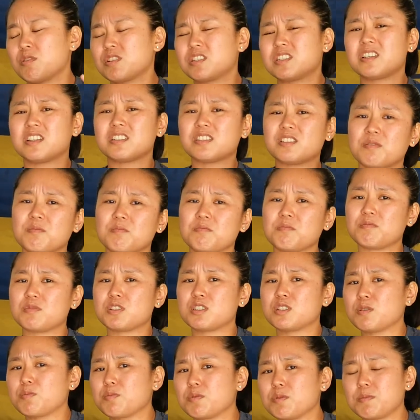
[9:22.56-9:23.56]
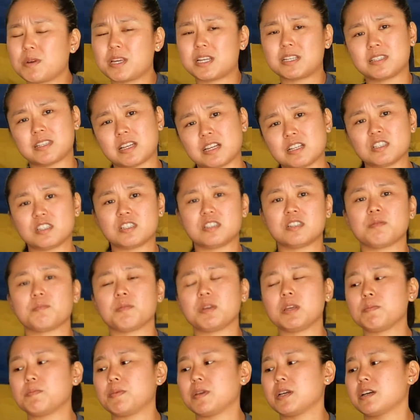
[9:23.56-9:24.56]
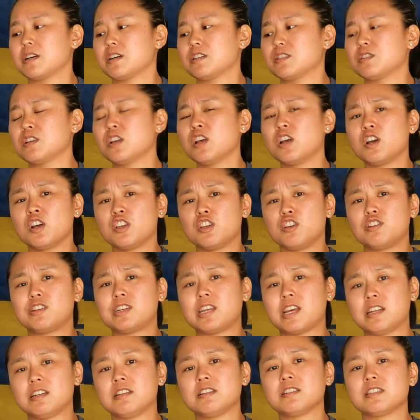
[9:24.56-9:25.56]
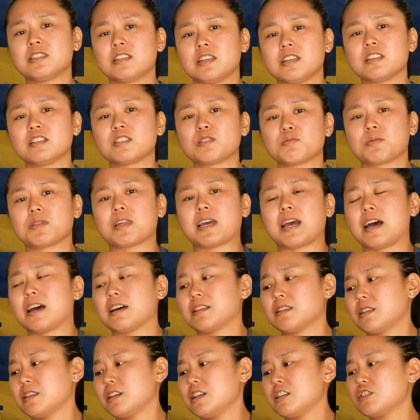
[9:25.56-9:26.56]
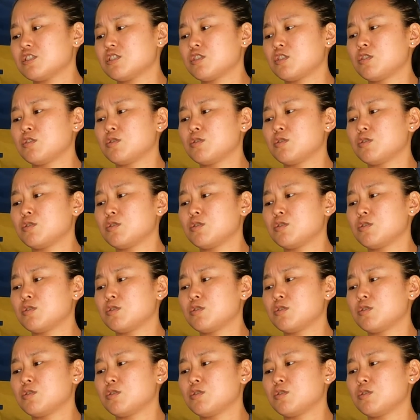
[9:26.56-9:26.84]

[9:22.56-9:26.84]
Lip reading: which doesn't super make sense to me because you tend to see this with athletes